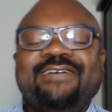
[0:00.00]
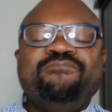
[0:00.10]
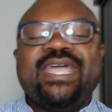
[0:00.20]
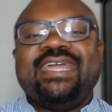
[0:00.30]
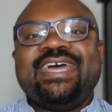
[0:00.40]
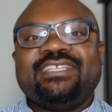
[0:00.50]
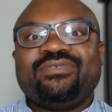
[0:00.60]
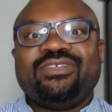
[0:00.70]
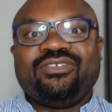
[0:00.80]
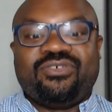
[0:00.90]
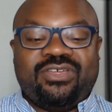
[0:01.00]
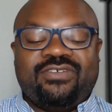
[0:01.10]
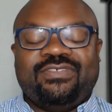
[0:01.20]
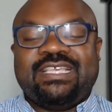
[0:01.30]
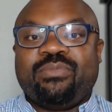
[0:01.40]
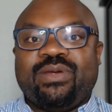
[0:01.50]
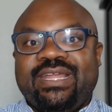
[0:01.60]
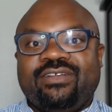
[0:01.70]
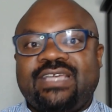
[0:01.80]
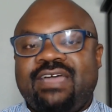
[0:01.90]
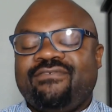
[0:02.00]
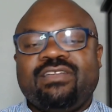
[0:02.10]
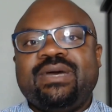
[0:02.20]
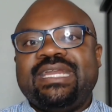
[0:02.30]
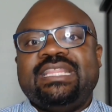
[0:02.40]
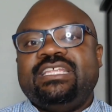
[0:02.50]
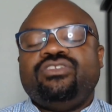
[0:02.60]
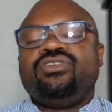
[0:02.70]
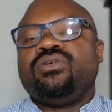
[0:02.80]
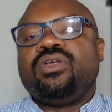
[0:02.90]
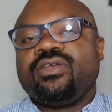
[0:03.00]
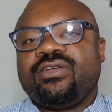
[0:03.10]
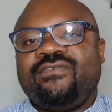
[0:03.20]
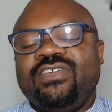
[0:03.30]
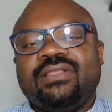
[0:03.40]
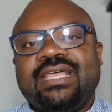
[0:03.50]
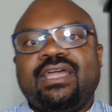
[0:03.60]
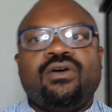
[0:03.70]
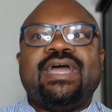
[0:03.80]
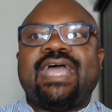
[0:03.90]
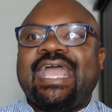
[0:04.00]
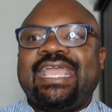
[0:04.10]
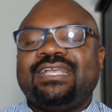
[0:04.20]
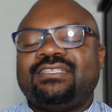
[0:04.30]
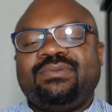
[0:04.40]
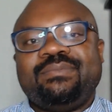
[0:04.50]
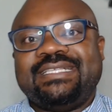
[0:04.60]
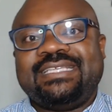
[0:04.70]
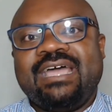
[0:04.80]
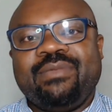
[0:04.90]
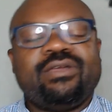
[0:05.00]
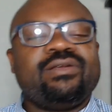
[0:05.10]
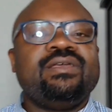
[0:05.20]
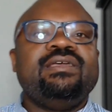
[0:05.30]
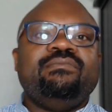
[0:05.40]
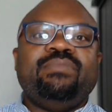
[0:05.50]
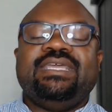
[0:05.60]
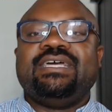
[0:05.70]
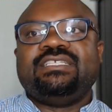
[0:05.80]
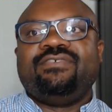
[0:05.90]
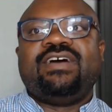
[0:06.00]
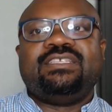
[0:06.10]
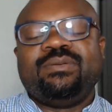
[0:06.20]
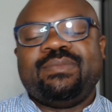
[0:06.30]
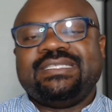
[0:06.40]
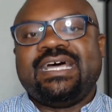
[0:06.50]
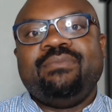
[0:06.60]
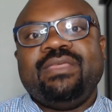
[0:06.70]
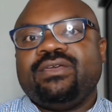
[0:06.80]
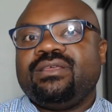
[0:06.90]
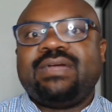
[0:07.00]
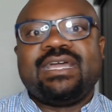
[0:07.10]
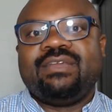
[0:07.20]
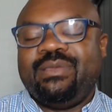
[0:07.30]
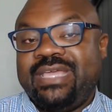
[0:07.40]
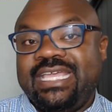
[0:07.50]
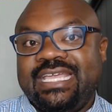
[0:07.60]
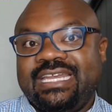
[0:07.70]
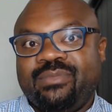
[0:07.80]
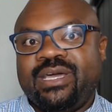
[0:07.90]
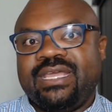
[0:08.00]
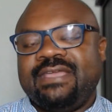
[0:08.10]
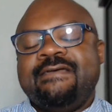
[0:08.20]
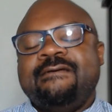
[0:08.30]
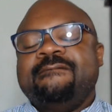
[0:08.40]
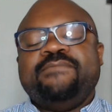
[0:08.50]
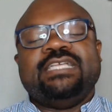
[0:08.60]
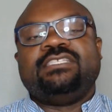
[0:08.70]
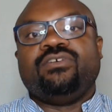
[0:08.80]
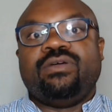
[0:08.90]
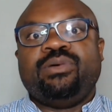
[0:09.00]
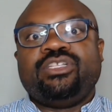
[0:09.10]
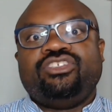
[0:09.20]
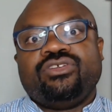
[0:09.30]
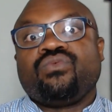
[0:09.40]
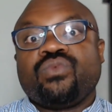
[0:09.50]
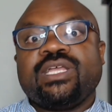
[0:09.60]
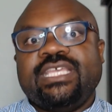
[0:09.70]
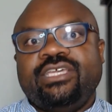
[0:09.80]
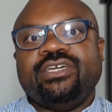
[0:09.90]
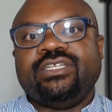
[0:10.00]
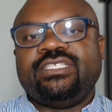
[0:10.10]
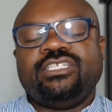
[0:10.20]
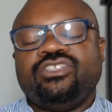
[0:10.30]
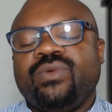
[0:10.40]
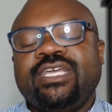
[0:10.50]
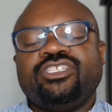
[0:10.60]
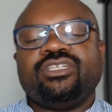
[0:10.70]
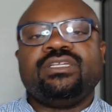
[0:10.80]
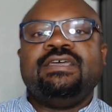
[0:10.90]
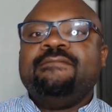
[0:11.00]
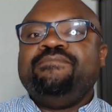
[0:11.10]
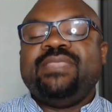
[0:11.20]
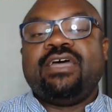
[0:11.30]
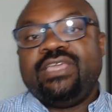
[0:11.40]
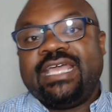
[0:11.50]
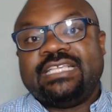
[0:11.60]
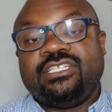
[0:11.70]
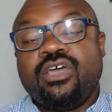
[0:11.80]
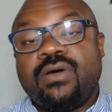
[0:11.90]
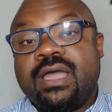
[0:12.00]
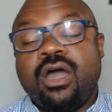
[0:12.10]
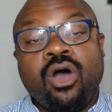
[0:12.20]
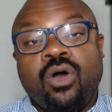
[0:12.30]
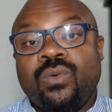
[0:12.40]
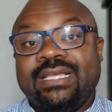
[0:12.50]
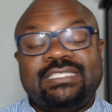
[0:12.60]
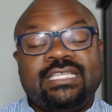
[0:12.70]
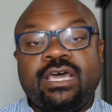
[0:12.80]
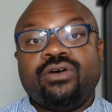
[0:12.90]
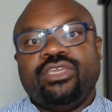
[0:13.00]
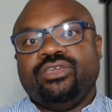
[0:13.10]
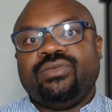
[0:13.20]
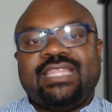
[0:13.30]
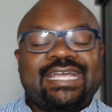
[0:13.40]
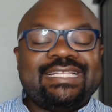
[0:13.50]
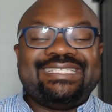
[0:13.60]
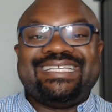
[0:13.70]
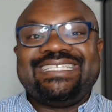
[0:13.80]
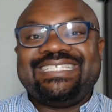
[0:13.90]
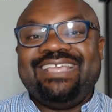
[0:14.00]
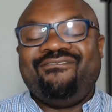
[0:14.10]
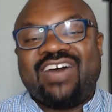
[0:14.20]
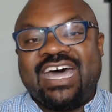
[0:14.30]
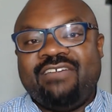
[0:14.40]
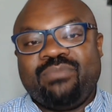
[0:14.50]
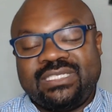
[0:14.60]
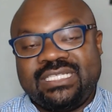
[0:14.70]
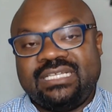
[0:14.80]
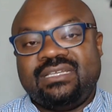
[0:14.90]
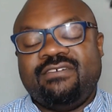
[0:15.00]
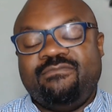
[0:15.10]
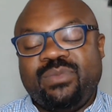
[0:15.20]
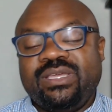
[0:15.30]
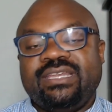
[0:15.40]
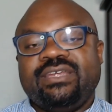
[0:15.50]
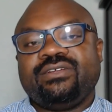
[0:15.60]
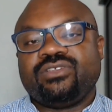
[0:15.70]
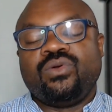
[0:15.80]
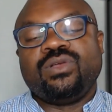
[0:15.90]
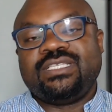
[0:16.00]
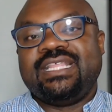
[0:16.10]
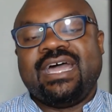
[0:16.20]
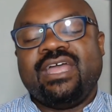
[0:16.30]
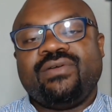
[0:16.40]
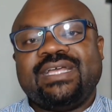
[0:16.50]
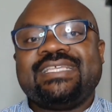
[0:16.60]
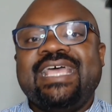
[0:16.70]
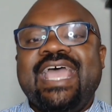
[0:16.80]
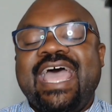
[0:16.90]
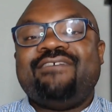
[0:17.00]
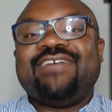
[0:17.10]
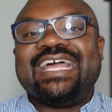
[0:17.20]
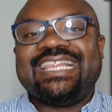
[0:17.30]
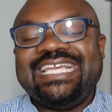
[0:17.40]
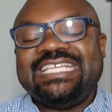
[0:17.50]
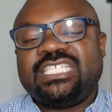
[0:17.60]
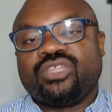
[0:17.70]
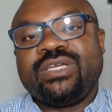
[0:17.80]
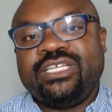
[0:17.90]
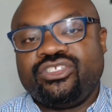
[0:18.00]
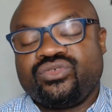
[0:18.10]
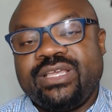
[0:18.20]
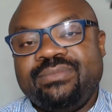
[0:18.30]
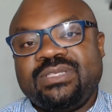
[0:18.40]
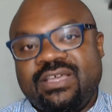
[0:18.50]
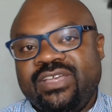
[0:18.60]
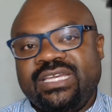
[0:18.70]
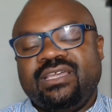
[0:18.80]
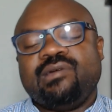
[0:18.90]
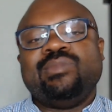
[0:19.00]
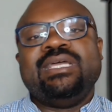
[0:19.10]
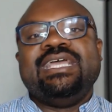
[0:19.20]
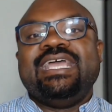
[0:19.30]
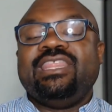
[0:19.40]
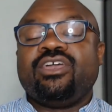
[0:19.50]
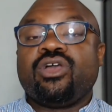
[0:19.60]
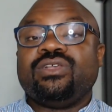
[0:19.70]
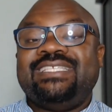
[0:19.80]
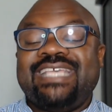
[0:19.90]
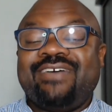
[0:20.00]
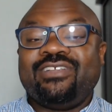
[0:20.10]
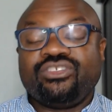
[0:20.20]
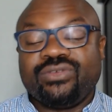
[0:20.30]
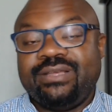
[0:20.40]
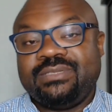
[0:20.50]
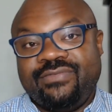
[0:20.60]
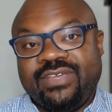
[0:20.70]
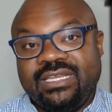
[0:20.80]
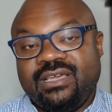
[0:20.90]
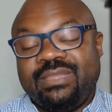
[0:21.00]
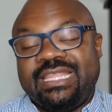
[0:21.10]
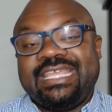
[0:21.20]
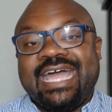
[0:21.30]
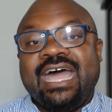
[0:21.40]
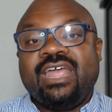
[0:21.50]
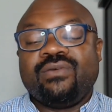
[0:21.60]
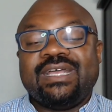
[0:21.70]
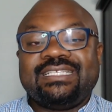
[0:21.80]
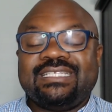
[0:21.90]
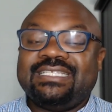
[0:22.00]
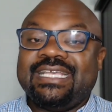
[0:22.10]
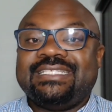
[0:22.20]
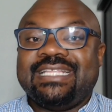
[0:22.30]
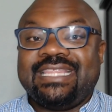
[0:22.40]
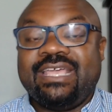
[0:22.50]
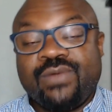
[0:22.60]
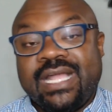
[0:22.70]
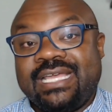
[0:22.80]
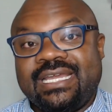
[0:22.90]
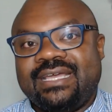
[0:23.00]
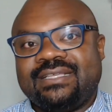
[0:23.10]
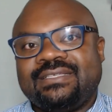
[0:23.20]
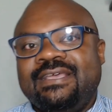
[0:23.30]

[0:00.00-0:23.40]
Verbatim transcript: And as a result of separating your time from your money, then you no longer feel like, oh, I, I can't spend my time here because if I spend my time there, then I'm not going to be making any money. And so it puts you in a really good situation. Now, you guys know I always tell you that 65% of millionaires, according to the IRS, have at least three streams of income. And there are seven streams of income that the IRS says that they recognize.